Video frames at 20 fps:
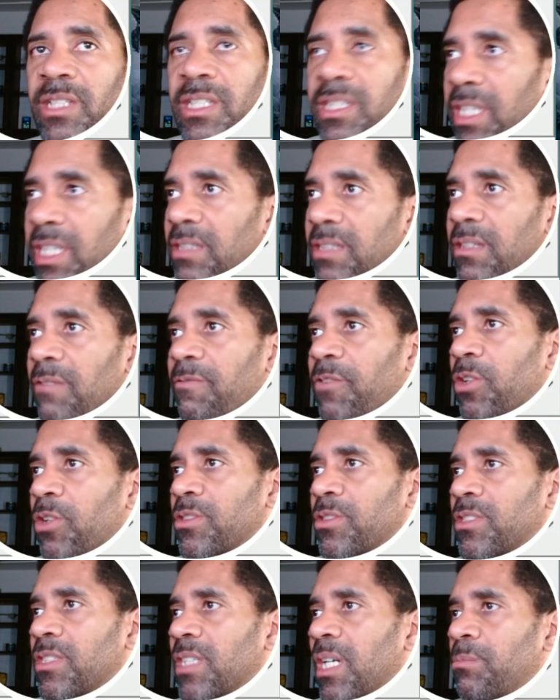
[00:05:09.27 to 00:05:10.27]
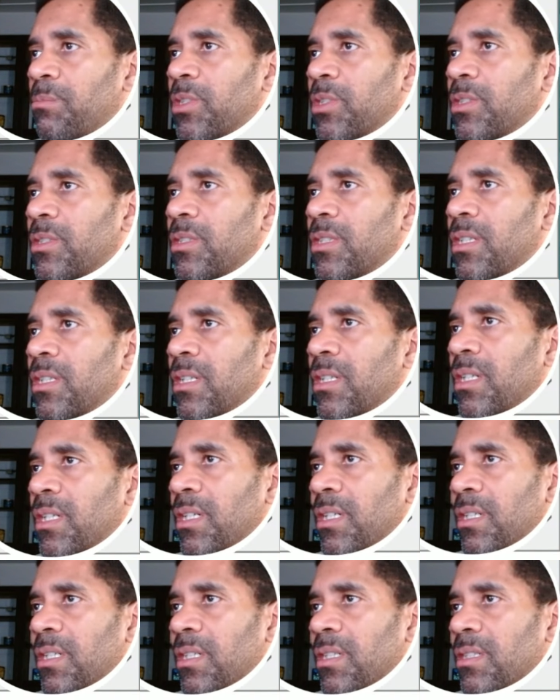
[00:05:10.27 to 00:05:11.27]
get the first number.
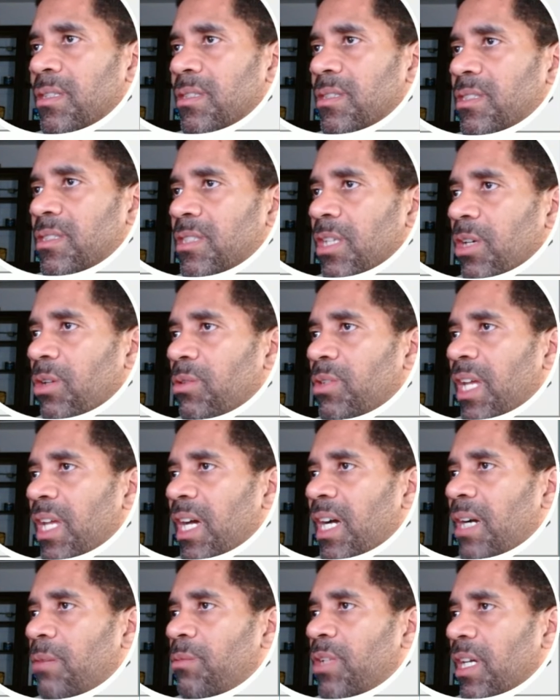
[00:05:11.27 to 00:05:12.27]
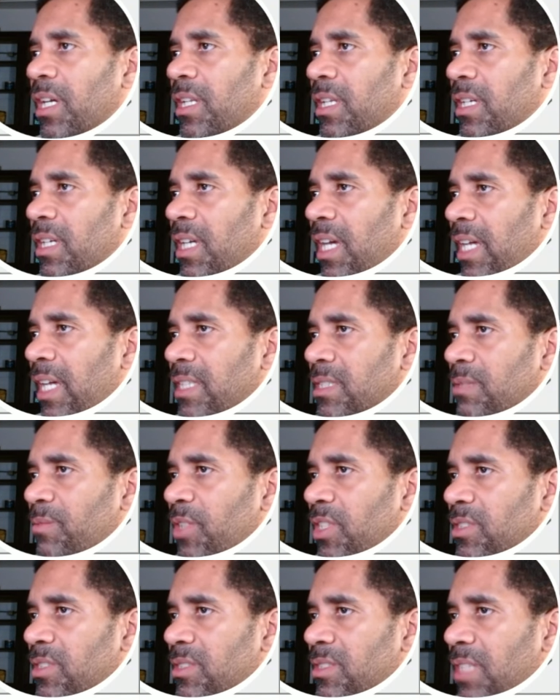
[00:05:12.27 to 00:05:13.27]
So now we're going to ask for
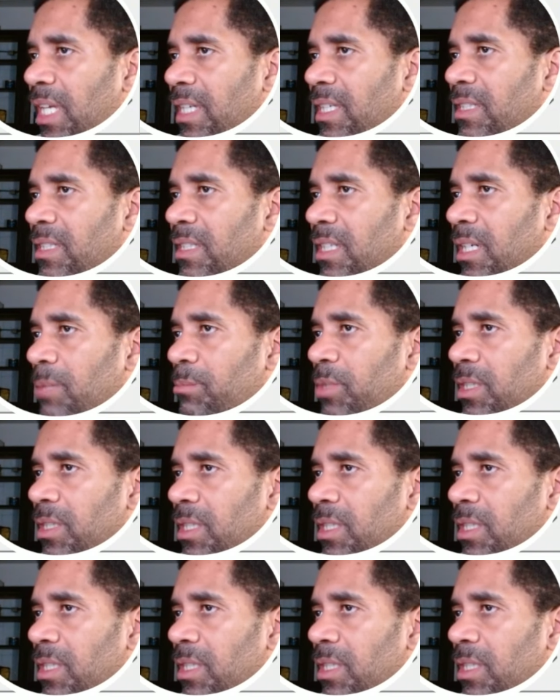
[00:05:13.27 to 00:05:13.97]
the second number,